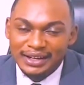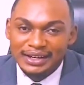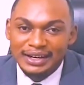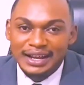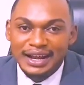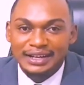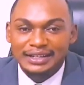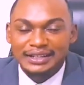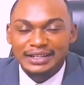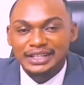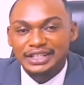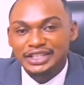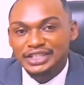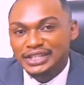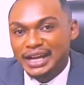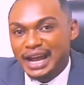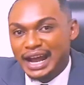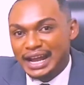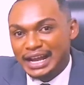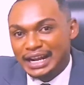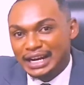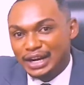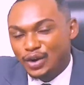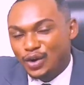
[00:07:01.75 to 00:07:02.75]
that a
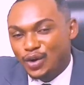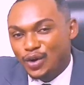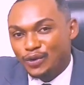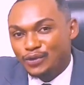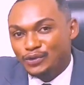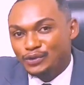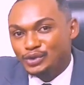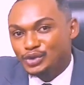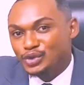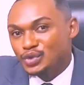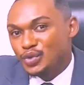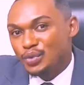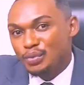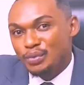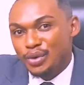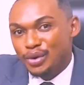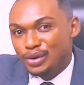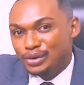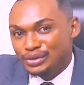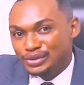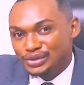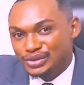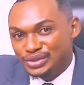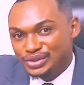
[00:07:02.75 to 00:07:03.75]
child of 2
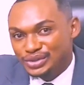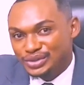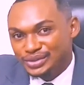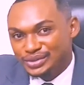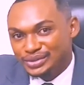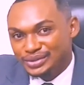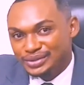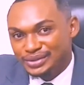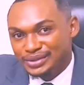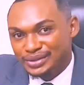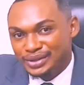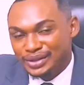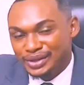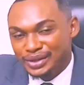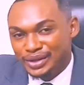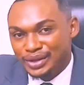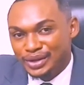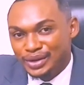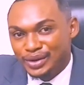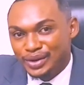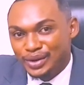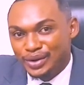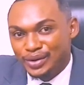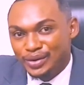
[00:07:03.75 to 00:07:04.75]
months
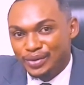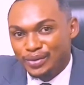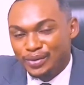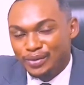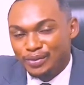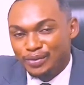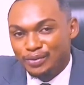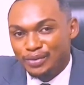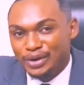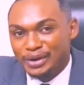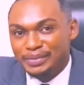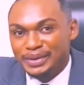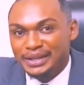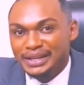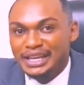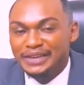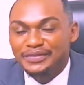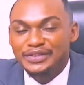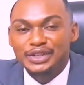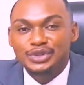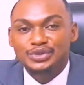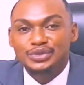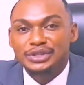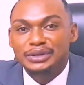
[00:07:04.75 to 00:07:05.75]
will be
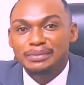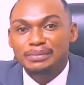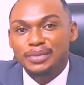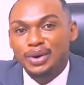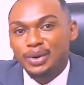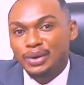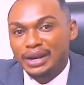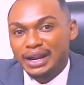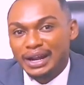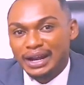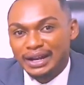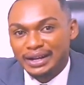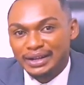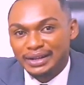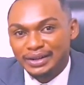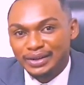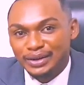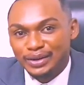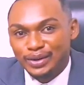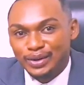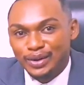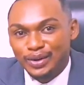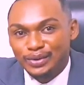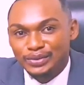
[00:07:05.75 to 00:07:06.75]
given to the mother
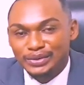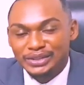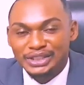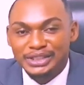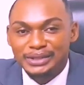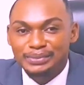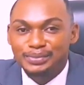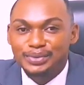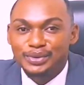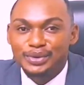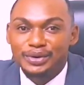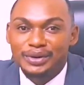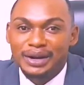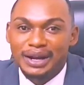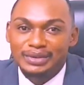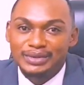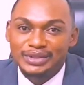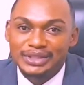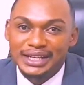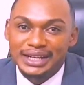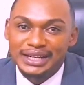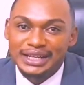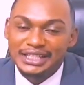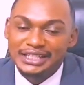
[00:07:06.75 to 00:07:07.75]
on simple
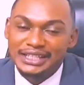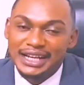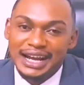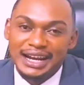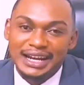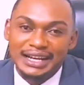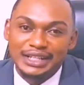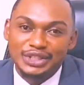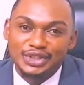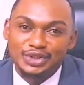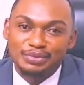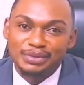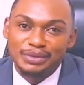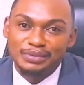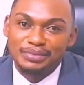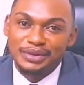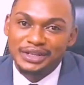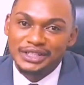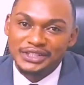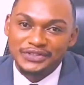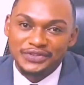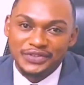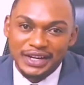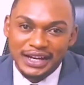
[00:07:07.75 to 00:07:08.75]
grounds that the child needs to be
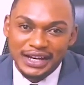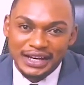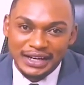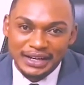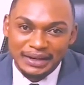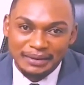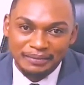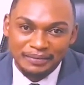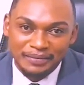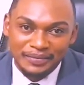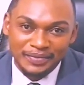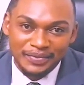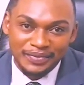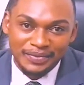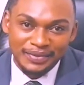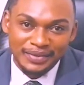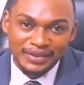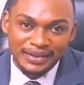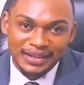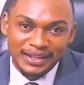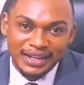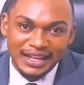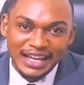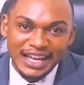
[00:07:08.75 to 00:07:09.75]
breastfed,
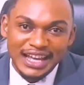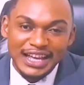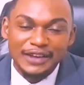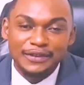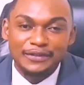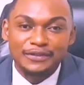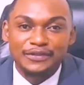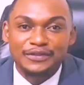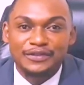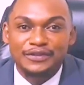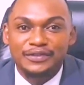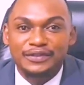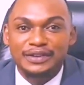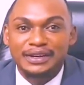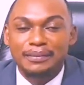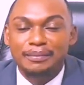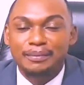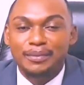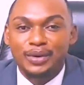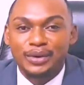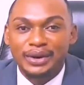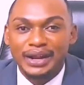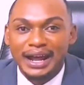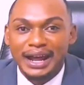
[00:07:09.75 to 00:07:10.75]
if the
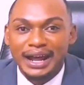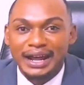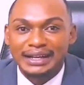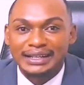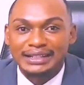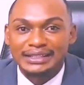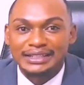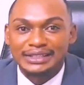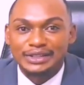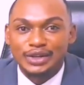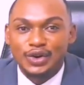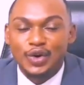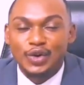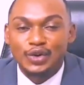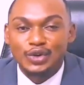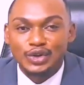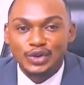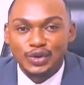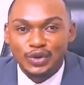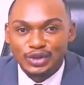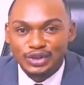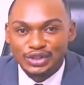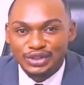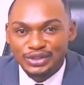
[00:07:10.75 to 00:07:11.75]
mother's
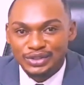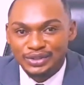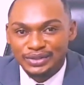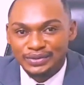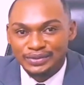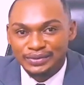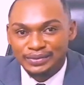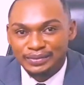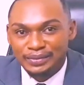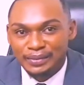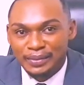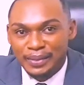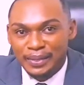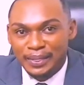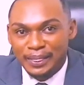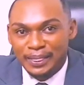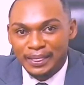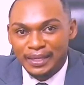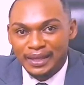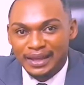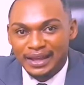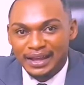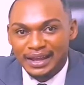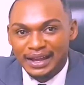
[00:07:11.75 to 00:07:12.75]
conduct
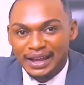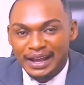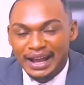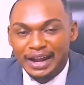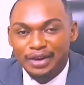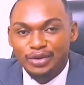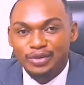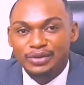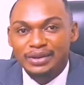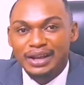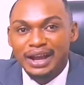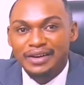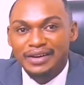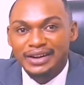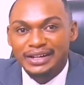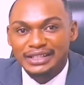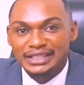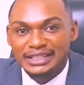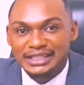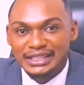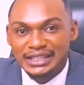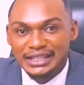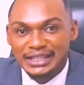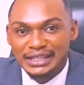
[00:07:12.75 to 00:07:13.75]
cannot
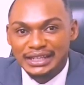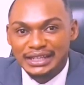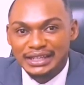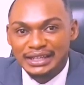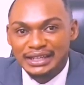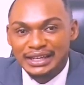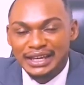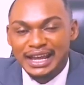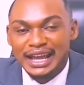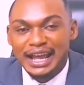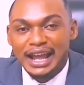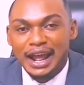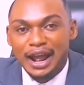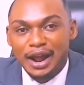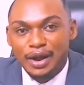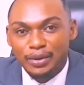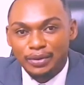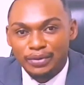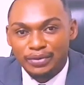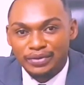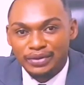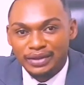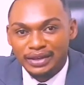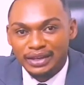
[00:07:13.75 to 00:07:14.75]
guarantee a
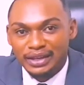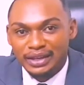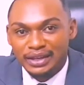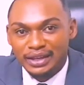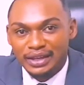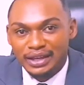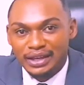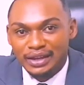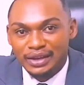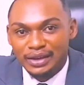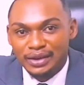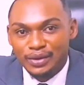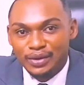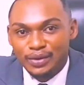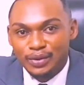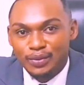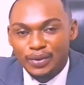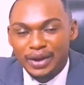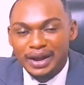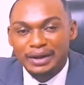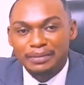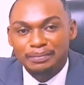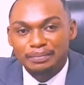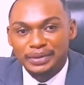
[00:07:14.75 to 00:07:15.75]
healthy
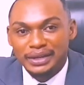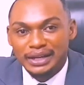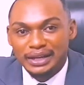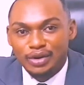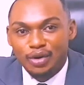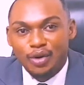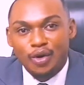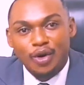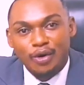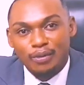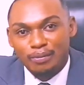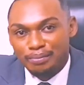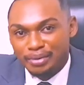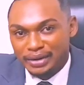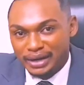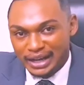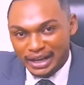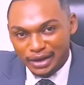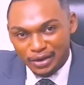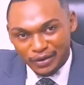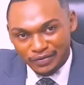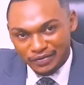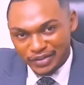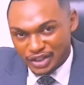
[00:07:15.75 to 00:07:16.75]
well-being or
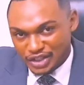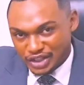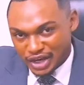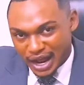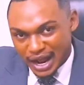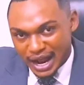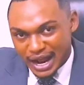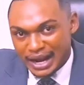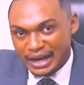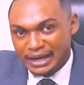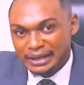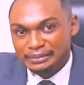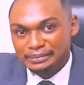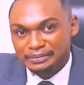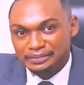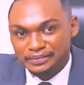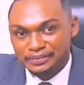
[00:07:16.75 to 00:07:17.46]
upbringing of the child.